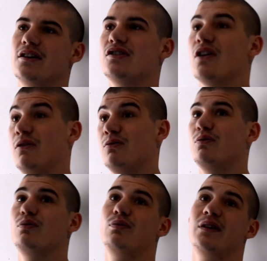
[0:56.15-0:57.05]
So
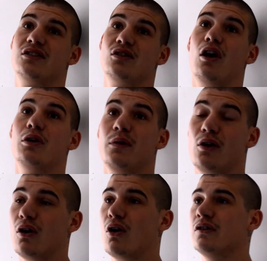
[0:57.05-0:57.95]
we decided, we
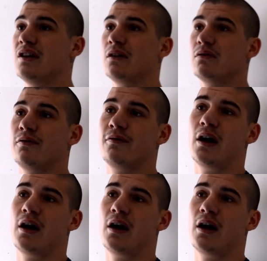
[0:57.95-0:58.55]
got in contact with